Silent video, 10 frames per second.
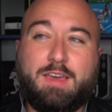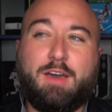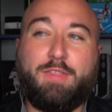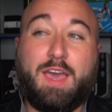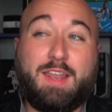
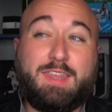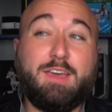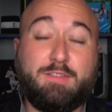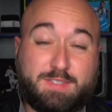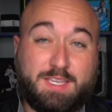The
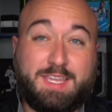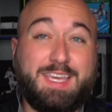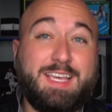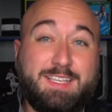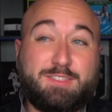idea of City
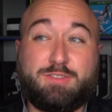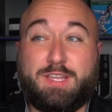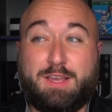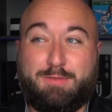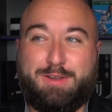is to
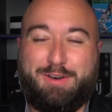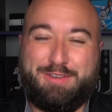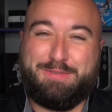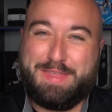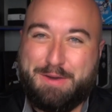take
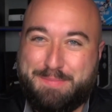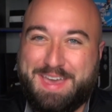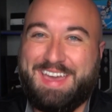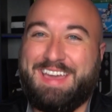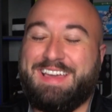Ronaldo without
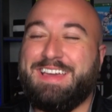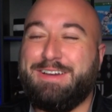paying,